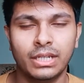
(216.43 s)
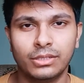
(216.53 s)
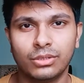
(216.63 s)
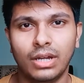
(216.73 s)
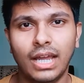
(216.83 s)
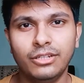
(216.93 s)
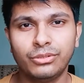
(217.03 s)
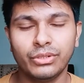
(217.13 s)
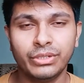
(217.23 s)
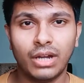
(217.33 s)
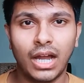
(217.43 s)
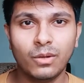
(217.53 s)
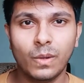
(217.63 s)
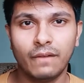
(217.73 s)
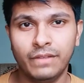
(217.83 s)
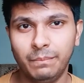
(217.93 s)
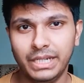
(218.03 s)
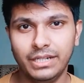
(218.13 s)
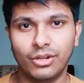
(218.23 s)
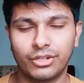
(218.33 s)
So I'll show you how a
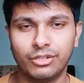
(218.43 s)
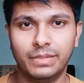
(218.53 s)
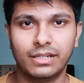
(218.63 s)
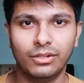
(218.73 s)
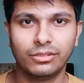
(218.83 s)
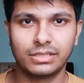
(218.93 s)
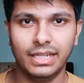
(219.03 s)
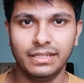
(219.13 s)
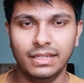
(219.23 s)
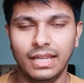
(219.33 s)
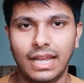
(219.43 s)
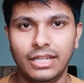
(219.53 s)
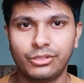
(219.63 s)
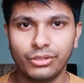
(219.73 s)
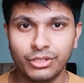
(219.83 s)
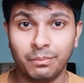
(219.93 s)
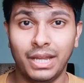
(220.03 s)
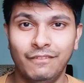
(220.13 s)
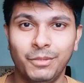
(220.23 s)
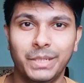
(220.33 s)
VPD document looks like. I'll show you
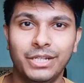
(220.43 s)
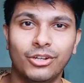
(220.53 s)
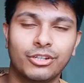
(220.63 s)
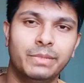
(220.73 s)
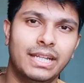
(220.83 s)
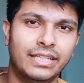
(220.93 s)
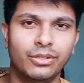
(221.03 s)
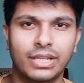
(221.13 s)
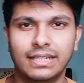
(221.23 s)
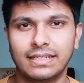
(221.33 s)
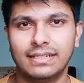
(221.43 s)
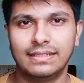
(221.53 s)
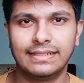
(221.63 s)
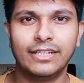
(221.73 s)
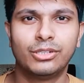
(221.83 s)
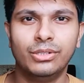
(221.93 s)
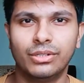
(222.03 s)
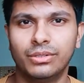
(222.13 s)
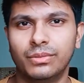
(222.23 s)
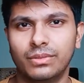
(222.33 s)
my VPD document and you can get to
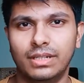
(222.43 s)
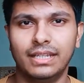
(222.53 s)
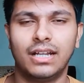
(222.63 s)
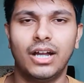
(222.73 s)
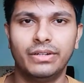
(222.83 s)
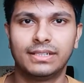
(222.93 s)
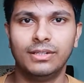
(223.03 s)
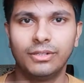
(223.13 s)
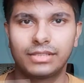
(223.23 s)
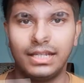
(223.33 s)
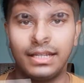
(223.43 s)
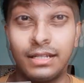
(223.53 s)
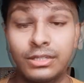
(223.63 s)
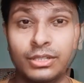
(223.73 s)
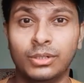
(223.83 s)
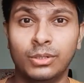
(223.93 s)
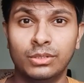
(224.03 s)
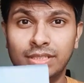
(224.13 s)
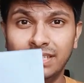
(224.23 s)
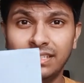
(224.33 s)
know like how it looks like. So
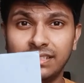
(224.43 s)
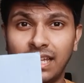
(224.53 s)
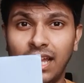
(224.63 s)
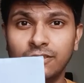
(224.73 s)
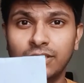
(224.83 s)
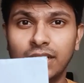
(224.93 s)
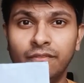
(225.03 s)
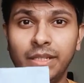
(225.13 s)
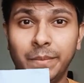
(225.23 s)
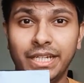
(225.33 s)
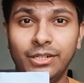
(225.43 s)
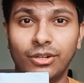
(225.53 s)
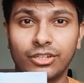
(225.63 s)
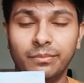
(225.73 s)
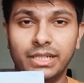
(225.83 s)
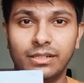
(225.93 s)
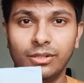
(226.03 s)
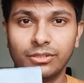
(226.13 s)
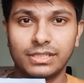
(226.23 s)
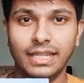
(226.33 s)
this is how a VPD document
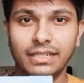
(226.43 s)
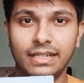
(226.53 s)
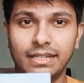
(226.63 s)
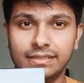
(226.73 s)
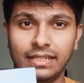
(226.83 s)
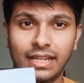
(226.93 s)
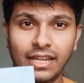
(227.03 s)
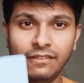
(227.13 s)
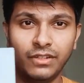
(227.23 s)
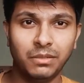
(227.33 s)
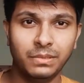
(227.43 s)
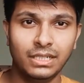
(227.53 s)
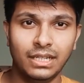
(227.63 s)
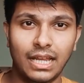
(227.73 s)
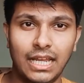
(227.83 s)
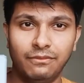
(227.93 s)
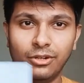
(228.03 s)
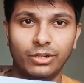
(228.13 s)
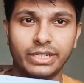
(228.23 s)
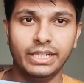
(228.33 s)
looks like. It is an envelope. I've
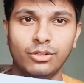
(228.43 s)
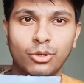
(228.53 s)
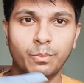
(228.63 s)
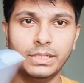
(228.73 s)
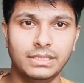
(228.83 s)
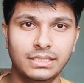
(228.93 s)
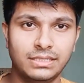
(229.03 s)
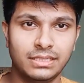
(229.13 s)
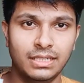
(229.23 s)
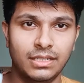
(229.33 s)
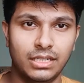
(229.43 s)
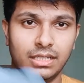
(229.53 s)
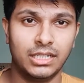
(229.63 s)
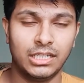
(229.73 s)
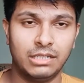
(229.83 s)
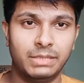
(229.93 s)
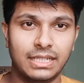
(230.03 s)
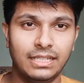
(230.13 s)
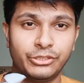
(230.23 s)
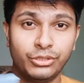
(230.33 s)
already opened this, but
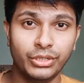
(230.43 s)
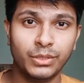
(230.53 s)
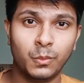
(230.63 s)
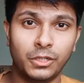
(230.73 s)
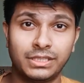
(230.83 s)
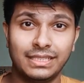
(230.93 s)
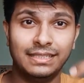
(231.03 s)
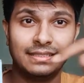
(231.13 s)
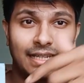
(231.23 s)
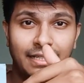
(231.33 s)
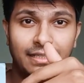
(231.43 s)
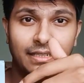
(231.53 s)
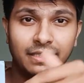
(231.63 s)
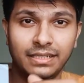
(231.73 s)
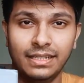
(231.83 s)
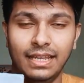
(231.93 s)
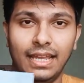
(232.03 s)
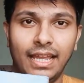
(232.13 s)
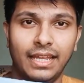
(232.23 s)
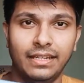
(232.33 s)
I'll show you what's inside it
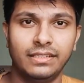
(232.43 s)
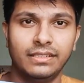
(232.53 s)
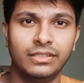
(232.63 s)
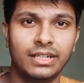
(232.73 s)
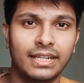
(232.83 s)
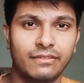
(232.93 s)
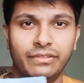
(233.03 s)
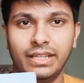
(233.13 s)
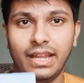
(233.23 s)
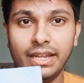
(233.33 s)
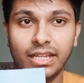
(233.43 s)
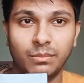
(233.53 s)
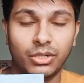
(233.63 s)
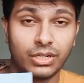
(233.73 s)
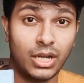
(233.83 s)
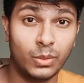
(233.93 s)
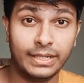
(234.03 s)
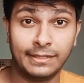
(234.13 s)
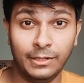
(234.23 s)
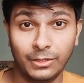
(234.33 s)
and you'll get a fair idea about how
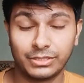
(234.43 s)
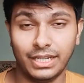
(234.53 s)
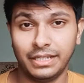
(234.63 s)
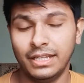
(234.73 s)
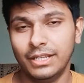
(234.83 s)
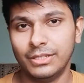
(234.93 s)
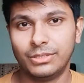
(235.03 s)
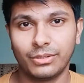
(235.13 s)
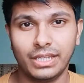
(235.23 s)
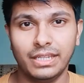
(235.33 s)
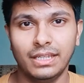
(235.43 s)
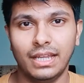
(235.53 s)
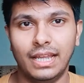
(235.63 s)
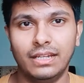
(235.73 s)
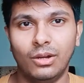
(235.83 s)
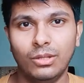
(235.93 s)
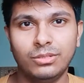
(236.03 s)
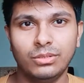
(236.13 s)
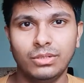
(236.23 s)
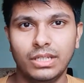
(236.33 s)
it looks like. Okay, I'll
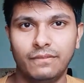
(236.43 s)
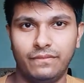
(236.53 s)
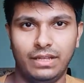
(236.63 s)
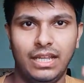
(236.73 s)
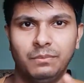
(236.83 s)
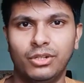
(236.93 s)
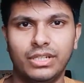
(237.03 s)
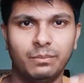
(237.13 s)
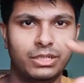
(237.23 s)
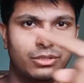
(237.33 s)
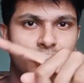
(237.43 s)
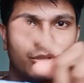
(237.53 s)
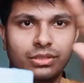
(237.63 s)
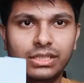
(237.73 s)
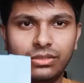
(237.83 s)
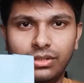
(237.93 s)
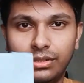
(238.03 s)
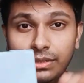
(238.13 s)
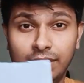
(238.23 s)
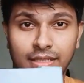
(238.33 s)
also, if I'm not able to show this
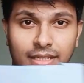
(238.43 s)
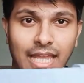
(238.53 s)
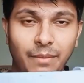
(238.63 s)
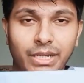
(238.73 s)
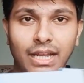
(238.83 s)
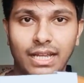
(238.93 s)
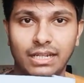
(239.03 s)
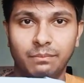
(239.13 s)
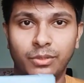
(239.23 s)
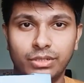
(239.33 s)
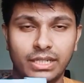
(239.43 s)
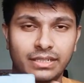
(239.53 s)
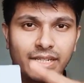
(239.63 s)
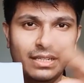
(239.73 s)
on the camera, I'll put an